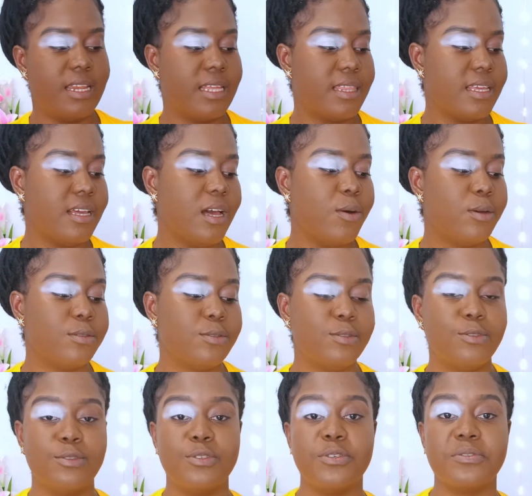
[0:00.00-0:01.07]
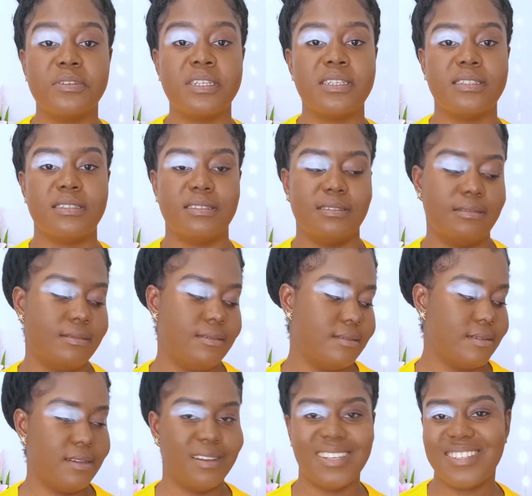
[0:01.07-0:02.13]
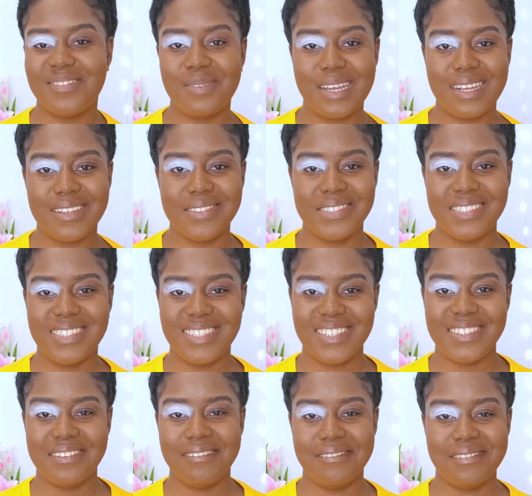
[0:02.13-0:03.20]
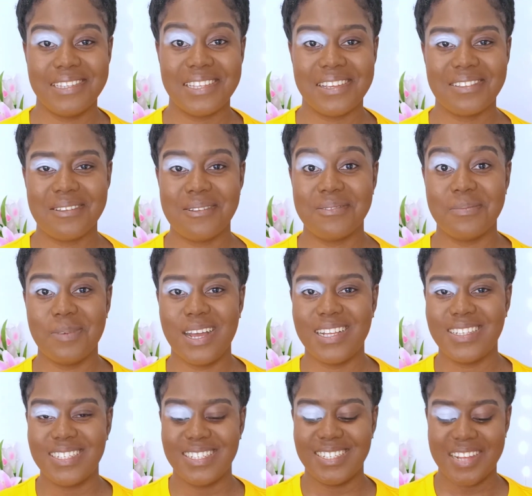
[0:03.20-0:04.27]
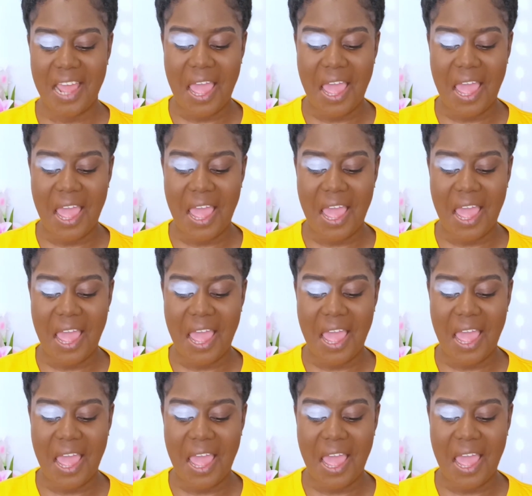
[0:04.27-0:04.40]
I think I want to do green because of my clothes, you know, so it's going to match.